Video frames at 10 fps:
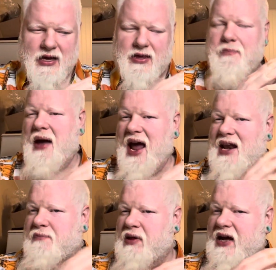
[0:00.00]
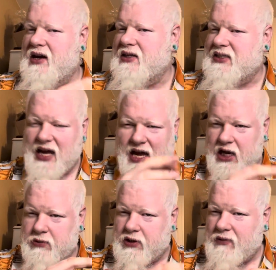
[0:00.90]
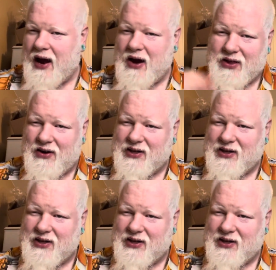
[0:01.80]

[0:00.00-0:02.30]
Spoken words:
band playing on the stage with the crowd there.